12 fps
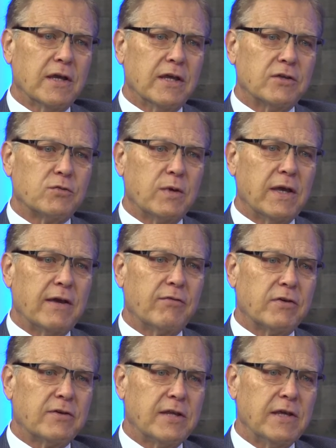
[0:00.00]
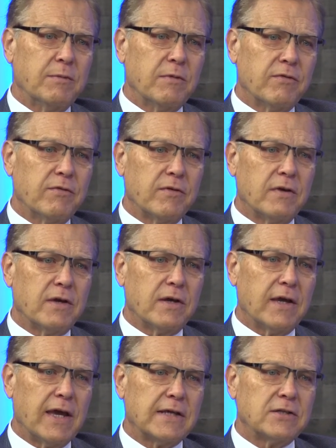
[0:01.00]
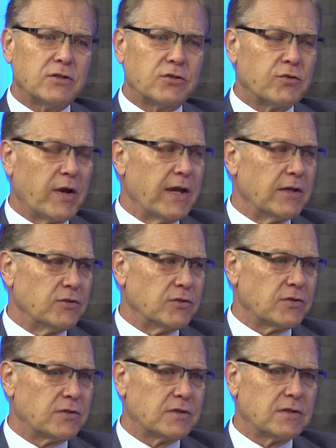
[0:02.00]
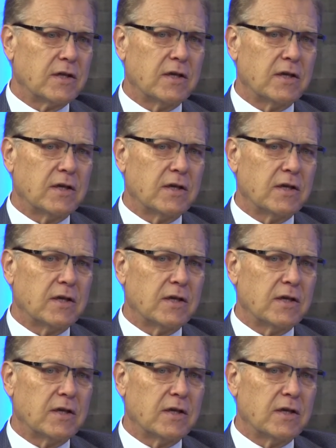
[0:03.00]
is we have a team of exit strategists